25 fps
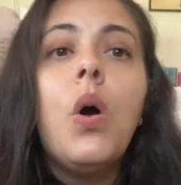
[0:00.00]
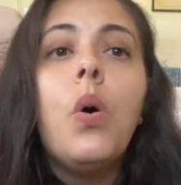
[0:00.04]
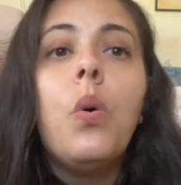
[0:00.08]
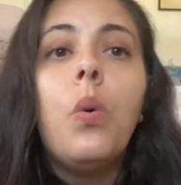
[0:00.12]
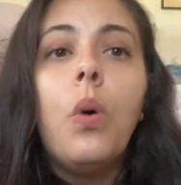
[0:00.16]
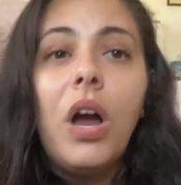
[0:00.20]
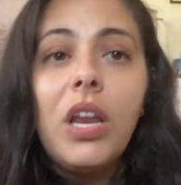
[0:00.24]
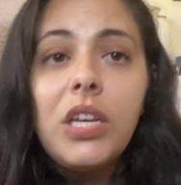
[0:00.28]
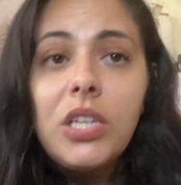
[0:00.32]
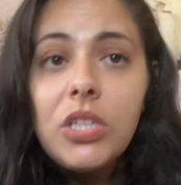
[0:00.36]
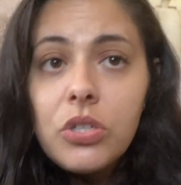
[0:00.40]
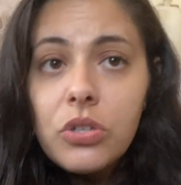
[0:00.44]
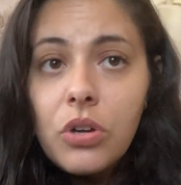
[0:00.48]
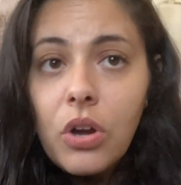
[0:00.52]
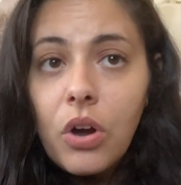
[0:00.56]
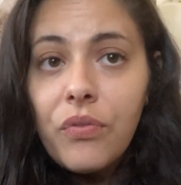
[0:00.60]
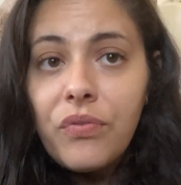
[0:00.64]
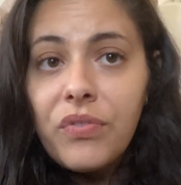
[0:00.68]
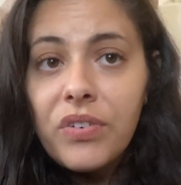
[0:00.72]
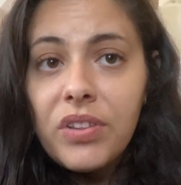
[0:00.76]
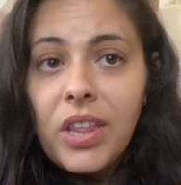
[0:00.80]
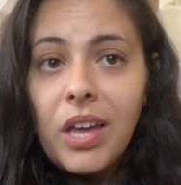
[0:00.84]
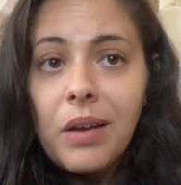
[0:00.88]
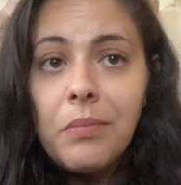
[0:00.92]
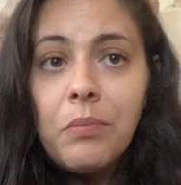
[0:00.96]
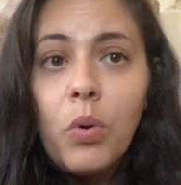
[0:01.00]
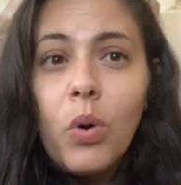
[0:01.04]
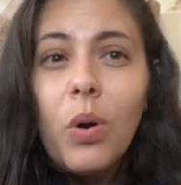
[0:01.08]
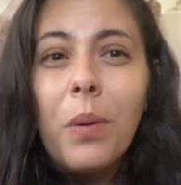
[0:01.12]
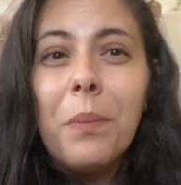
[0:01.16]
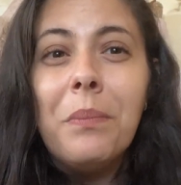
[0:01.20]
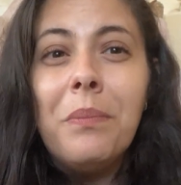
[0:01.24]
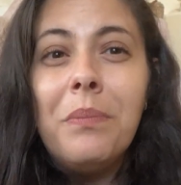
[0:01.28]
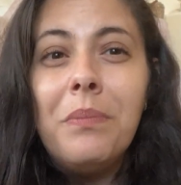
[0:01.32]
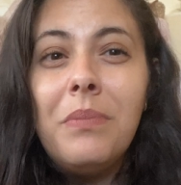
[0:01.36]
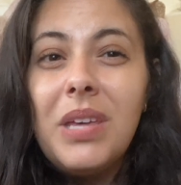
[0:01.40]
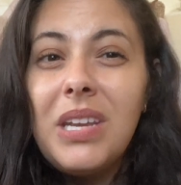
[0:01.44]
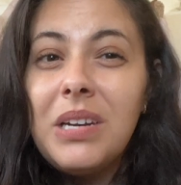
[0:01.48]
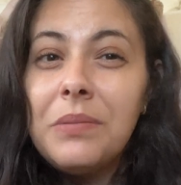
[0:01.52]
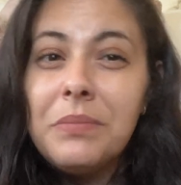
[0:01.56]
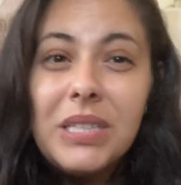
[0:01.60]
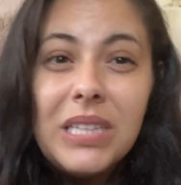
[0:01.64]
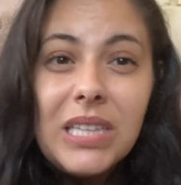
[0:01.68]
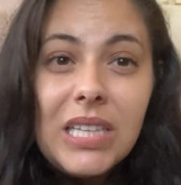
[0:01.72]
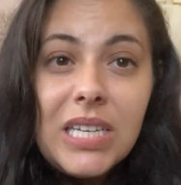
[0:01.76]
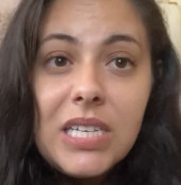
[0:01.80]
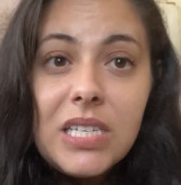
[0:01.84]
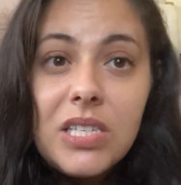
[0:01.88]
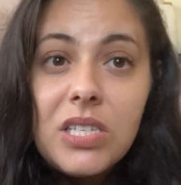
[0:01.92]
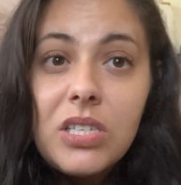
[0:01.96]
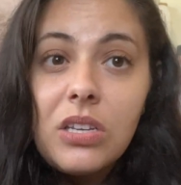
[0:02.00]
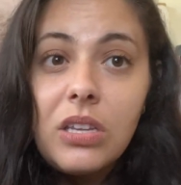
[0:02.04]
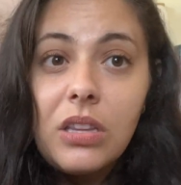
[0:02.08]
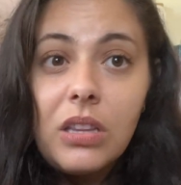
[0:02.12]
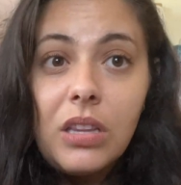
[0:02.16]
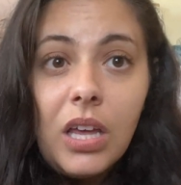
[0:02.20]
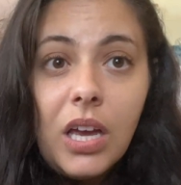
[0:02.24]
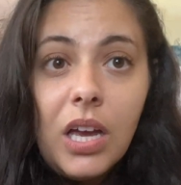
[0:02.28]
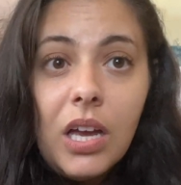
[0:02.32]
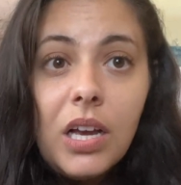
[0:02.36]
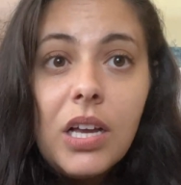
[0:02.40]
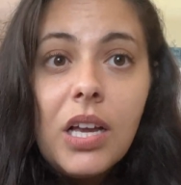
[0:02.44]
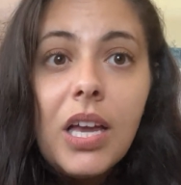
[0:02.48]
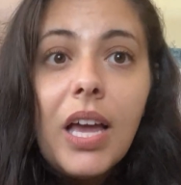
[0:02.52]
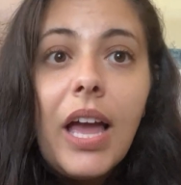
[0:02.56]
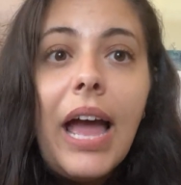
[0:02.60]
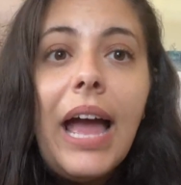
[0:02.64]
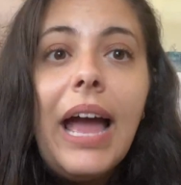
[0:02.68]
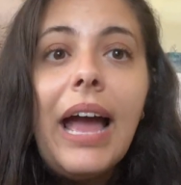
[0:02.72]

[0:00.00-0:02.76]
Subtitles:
wanted to go for that more minimalist look,